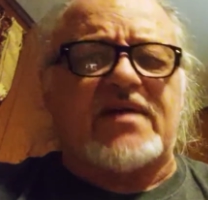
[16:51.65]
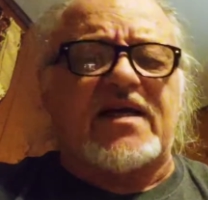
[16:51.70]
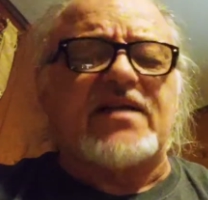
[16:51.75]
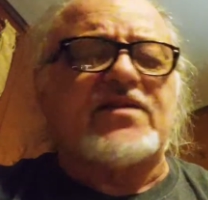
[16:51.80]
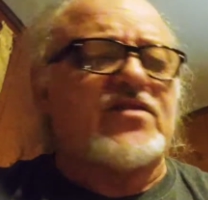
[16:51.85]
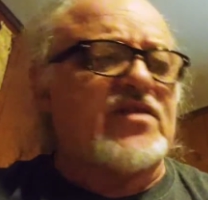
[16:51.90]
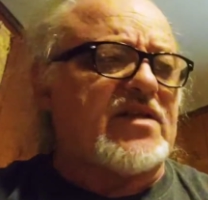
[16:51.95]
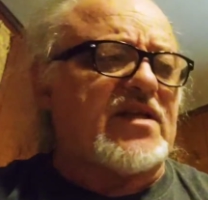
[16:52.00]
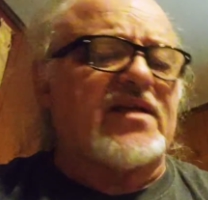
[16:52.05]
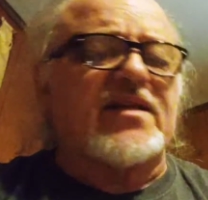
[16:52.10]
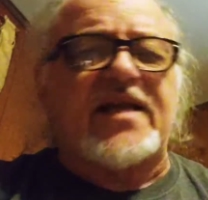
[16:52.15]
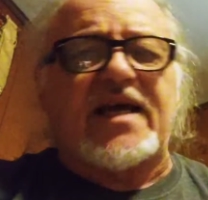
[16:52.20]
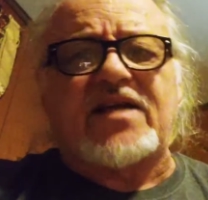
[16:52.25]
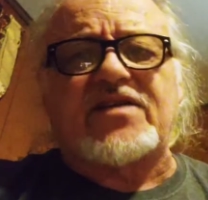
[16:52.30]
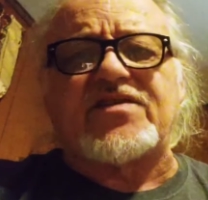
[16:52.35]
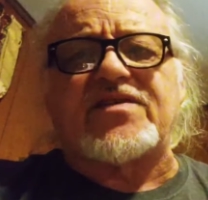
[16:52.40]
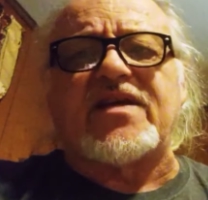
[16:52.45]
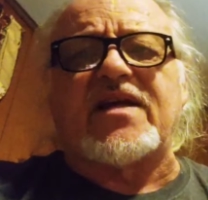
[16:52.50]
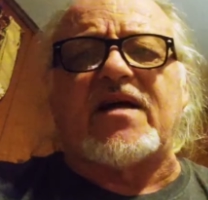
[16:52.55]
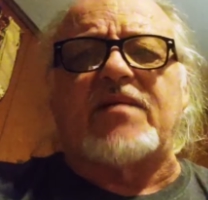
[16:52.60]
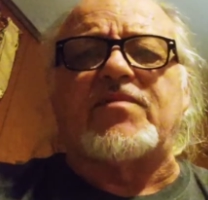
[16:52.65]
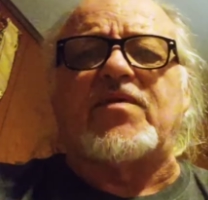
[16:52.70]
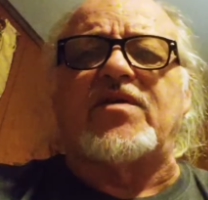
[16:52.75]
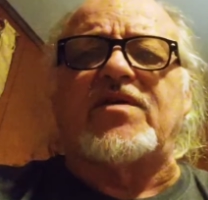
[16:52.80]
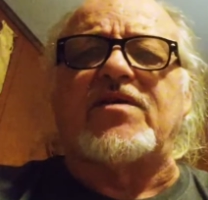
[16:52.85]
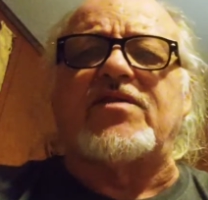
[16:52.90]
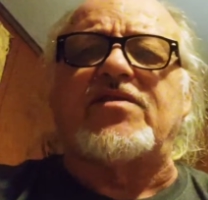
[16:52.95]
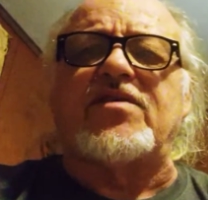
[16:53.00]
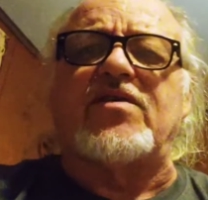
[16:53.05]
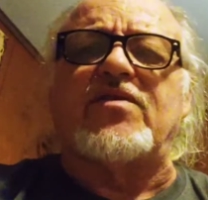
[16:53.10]
I did the next thing I'm going
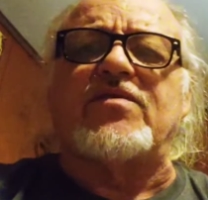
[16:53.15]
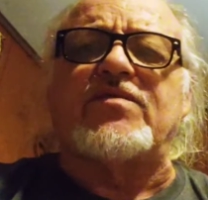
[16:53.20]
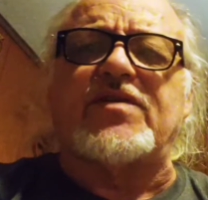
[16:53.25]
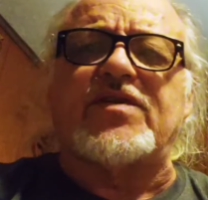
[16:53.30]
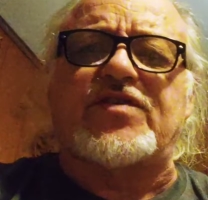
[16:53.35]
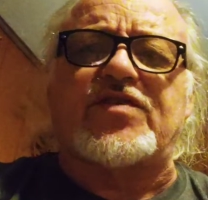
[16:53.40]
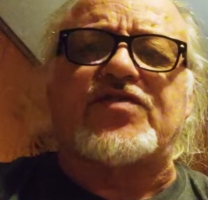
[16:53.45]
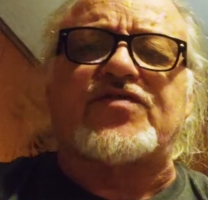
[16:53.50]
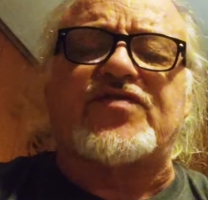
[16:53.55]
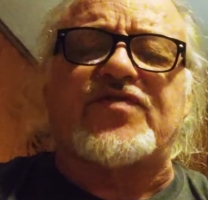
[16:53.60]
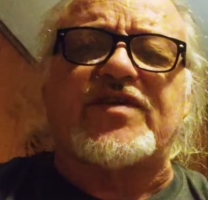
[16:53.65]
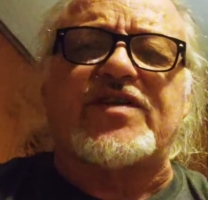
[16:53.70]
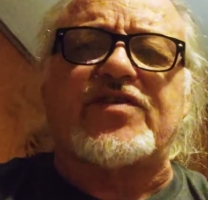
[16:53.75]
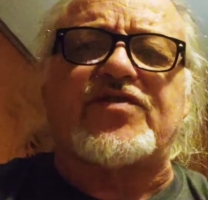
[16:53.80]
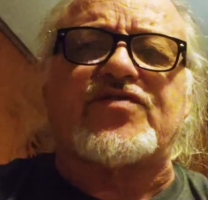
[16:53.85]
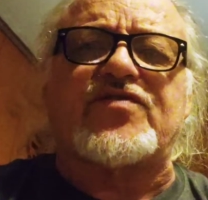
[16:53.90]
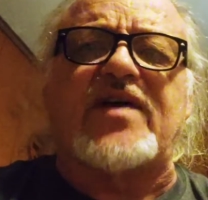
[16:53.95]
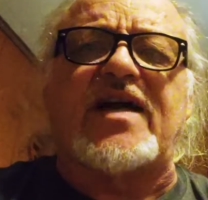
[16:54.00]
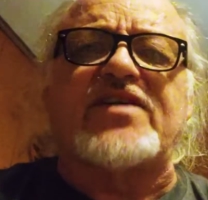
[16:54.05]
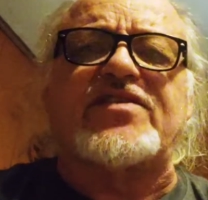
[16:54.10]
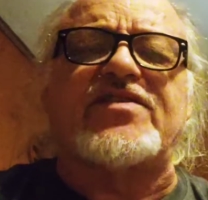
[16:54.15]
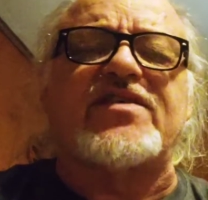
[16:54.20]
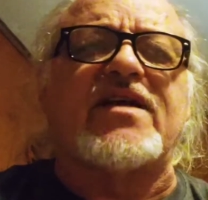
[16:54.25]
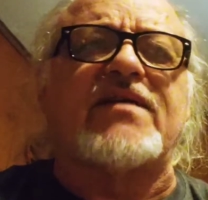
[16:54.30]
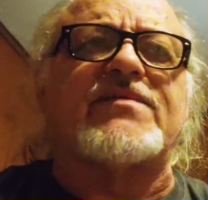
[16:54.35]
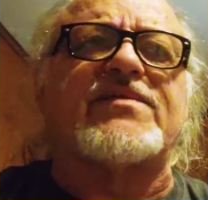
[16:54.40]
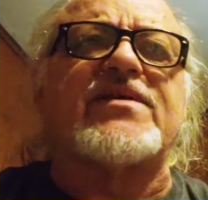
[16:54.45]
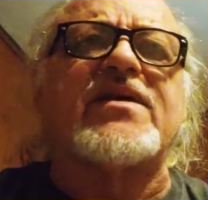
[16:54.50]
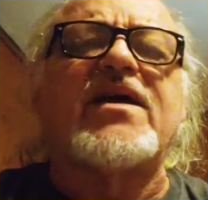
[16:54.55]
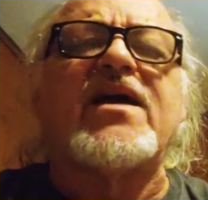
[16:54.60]
to do for the
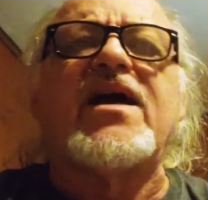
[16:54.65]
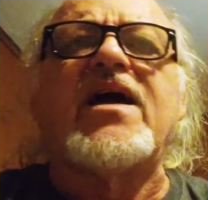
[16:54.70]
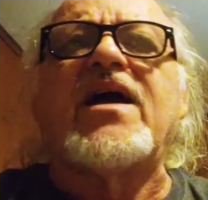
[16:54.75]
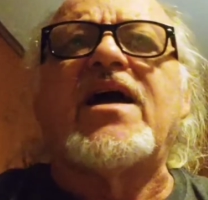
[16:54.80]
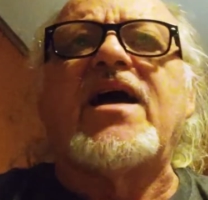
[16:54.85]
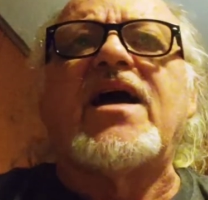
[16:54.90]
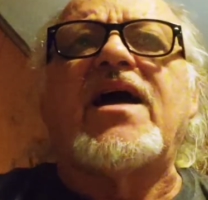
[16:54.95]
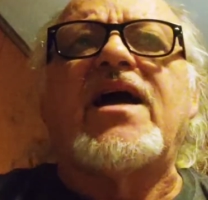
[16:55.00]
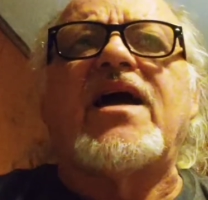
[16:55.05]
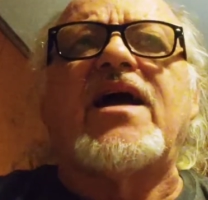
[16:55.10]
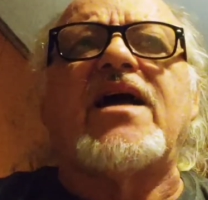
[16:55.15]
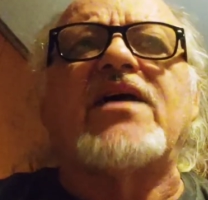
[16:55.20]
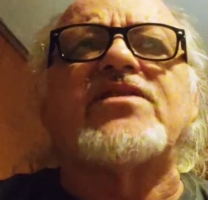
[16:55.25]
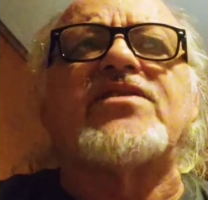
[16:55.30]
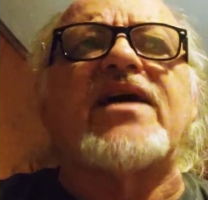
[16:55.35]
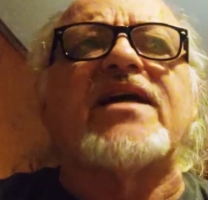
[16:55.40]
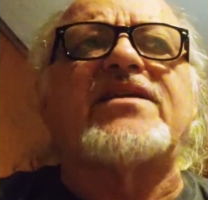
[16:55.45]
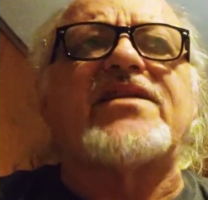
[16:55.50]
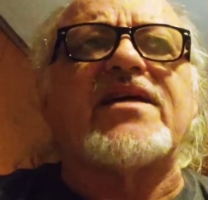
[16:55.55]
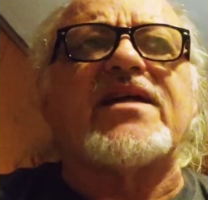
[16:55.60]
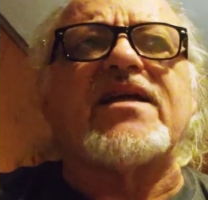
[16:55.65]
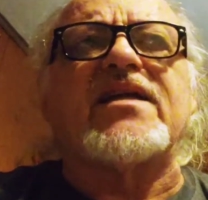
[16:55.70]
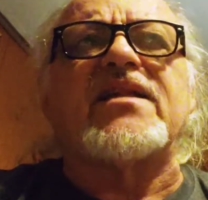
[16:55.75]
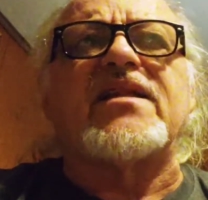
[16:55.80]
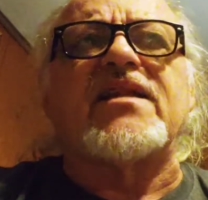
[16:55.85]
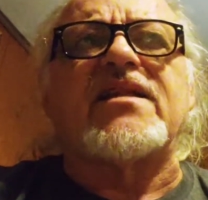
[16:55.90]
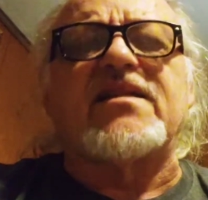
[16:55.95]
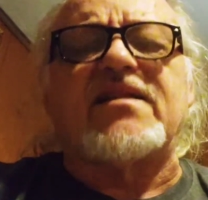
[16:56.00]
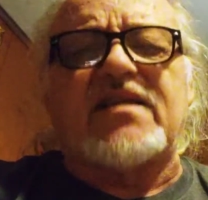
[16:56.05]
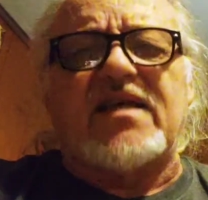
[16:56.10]
triceps, and I
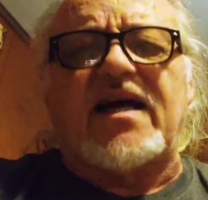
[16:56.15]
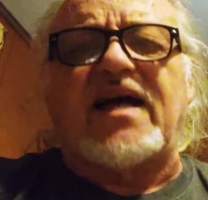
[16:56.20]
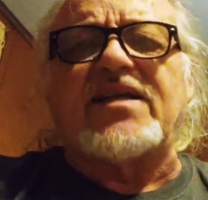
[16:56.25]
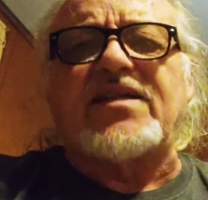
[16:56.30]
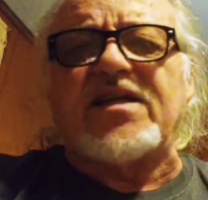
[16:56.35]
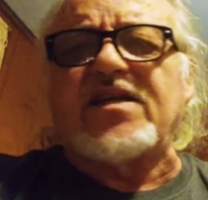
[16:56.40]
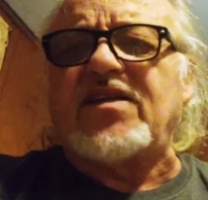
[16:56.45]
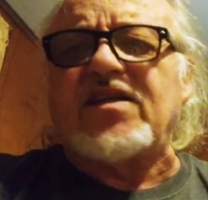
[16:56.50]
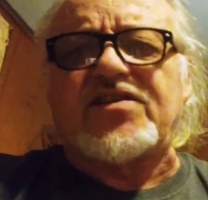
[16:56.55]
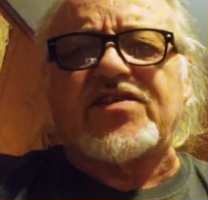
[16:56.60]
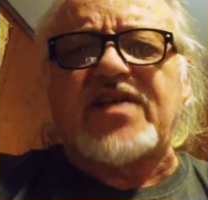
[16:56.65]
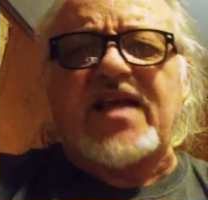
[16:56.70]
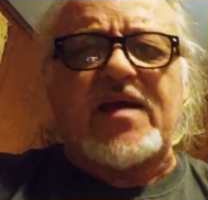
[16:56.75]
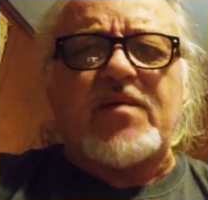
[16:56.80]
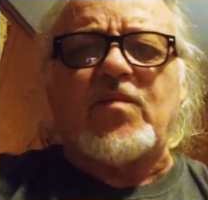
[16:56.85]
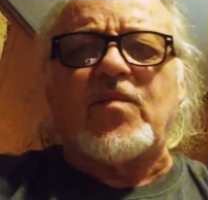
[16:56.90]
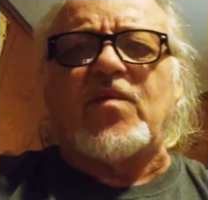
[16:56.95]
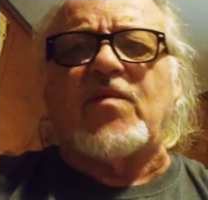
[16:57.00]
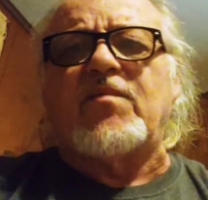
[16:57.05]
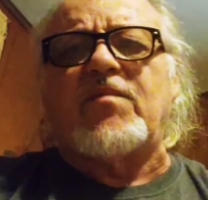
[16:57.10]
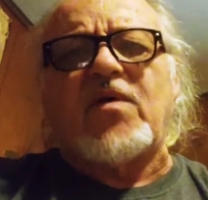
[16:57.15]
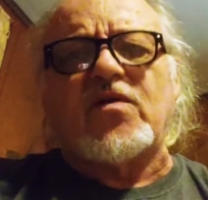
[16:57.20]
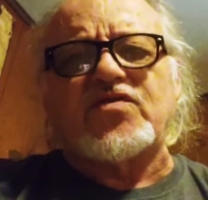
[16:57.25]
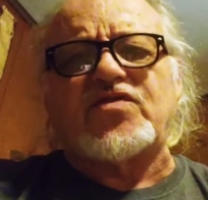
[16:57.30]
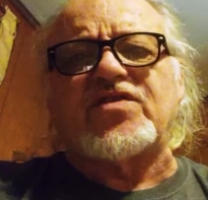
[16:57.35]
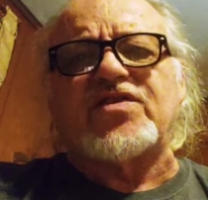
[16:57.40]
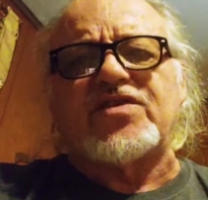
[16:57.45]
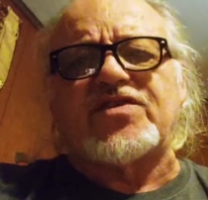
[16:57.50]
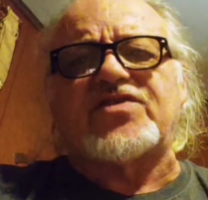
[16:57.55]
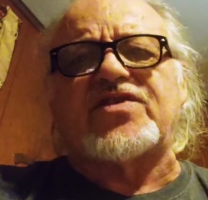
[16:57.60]
did the same,
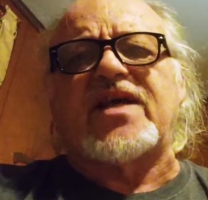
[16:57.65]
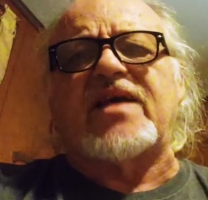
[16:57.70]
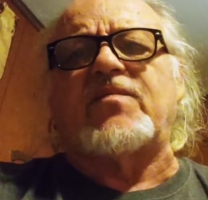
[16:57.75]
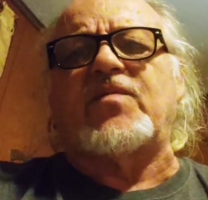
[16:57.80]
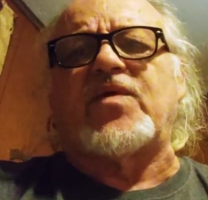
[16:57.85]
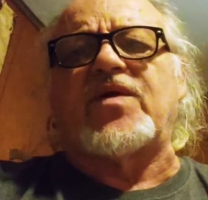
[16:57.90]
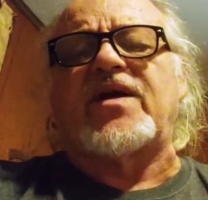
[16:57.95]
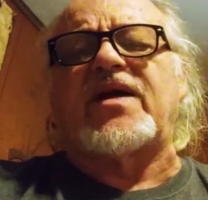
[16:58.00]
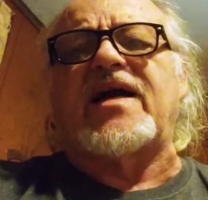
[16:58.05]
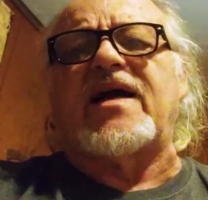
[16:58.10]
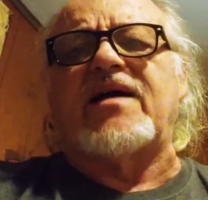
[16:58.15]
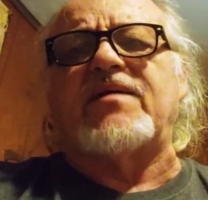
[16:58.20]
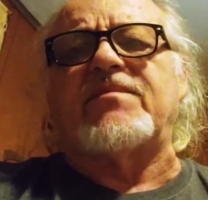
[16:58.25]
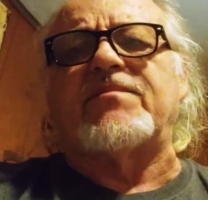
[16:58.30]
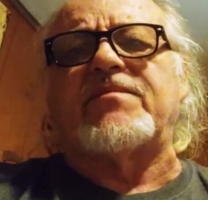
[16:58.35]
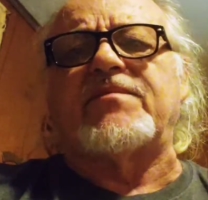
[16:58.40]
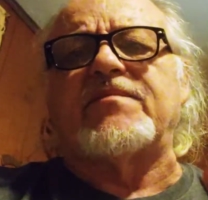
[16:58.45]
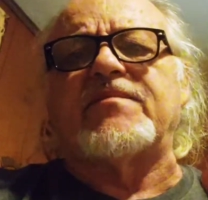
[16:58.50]
most of the same workout